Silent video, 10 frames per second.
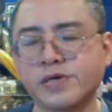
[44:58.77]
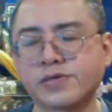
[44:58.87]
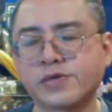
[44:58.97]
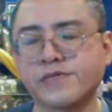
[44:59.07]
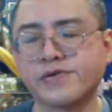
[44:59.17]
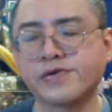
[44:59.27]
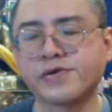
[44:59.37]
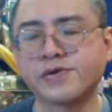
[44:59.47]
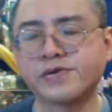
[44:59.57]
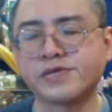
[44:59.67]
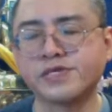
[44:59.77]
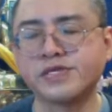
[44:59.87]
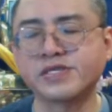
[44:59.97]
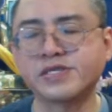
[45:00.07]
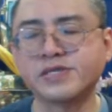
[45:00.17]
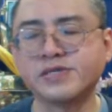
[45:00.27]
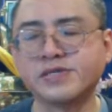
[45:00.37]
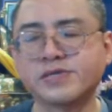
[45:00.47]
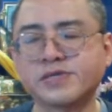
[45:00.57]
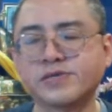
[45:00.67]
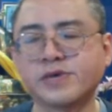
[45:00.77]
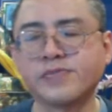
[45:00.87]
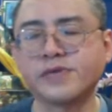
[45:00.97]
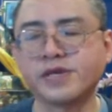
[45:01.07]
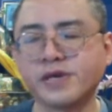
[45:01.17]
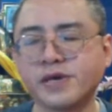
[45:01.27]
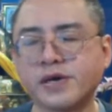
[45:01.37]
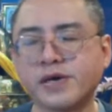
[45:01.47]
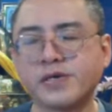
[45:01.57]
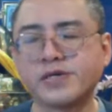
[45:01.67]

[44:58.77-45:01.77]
travel across distance to appear